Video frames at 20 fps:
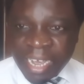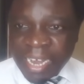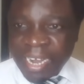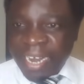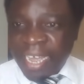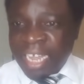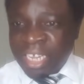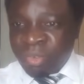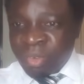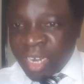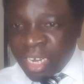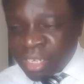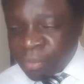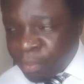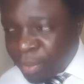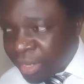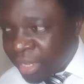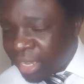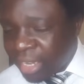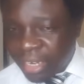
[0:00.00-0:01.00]
And as we are
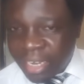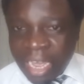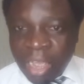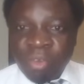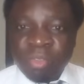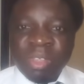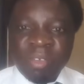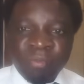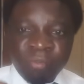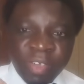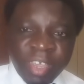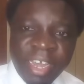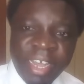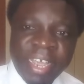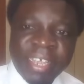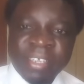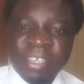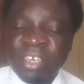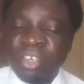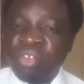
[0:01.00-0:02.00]
speaking now, the
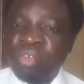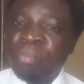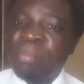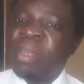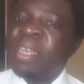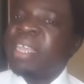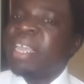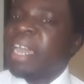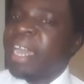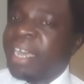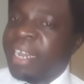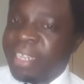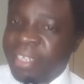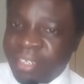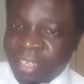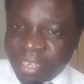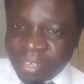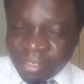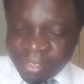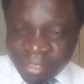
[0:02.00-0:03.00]
failures in the Jubilee are
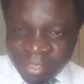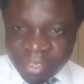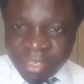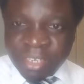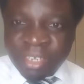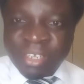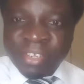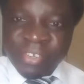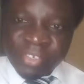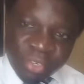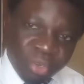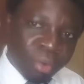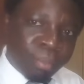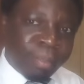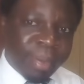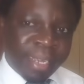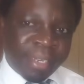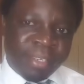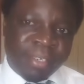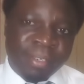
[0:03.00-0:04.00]
just
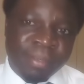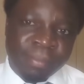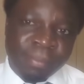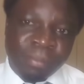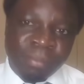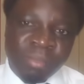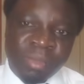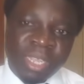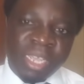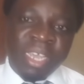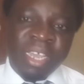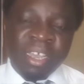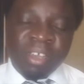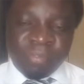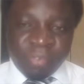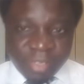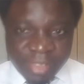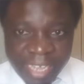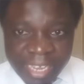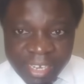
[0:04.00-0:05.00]
so much.
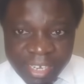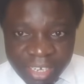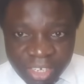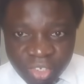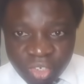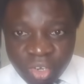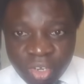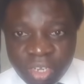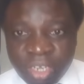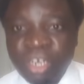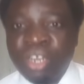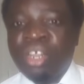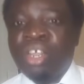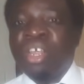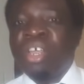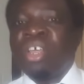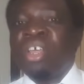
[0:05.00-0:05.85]
For that reason,